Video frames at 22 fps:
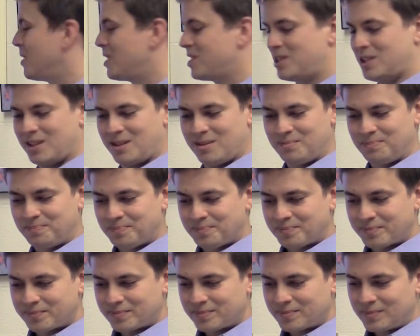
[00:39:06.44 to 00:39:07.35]
question
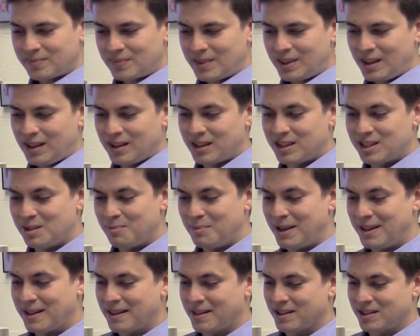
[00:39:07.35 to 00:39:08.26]

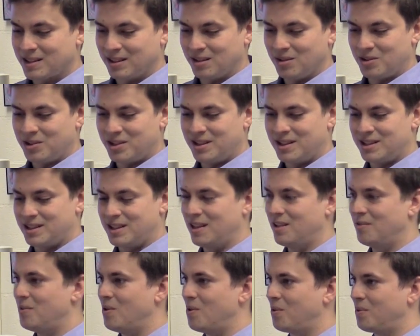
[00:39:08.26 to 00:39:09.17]
doesn't mean that the solution is
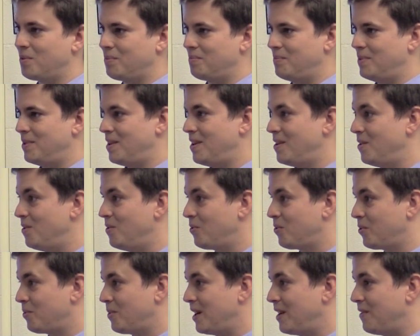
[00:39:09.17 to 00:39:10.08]
to invoke an
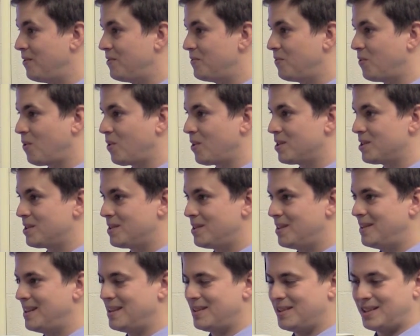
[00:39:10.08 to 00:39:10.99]
unknown creative
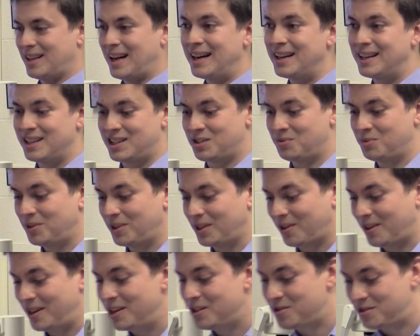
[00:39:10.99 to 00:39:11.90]
force. And that scientists
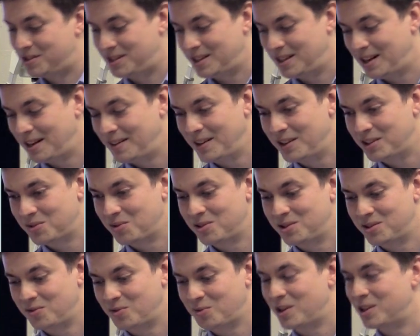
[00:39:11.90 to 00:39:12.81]
really are interested in these
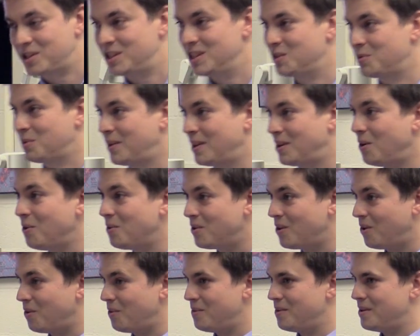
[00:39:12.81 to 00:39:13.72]
sorts of questions where they
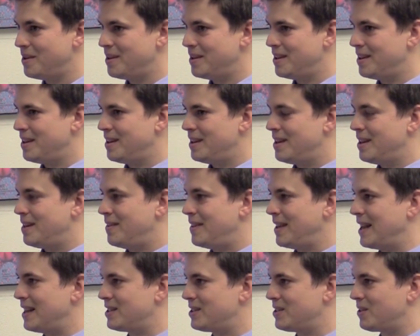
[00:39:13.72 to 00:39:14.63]
don't know
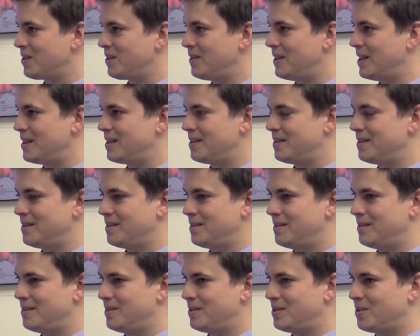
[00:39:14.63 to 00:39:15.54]
the answer. And it
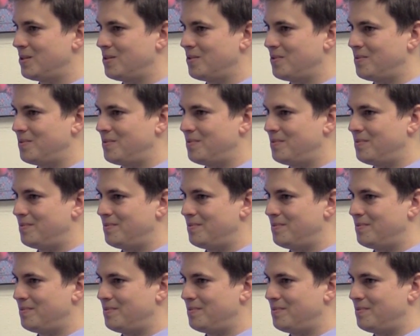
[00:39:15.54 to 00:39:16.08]
sort of,